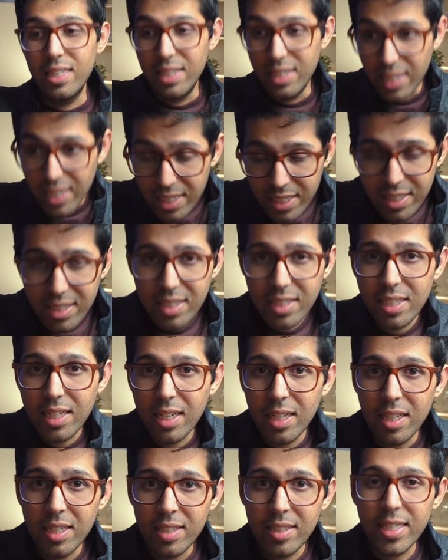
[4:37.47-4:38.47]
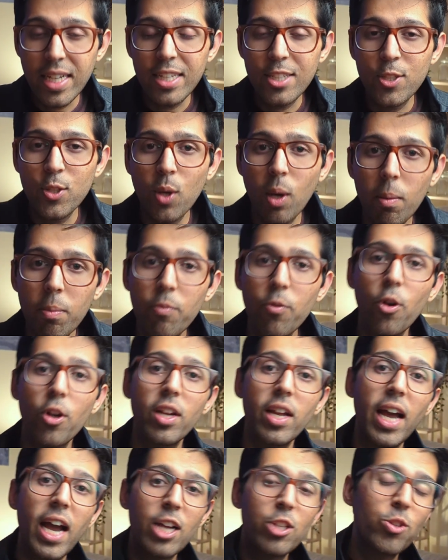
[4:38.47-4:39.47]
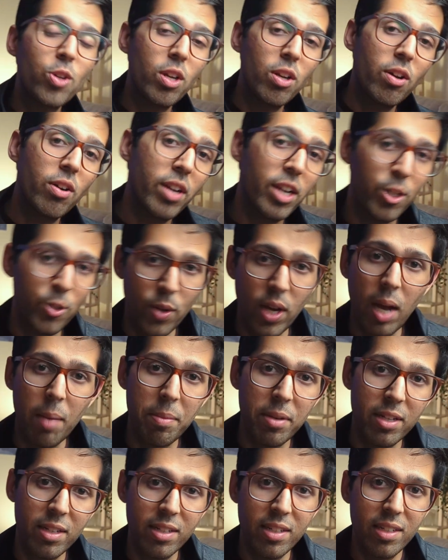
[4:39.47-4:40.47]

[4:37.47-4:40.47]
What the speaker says: this sets you up for actual learning to happen.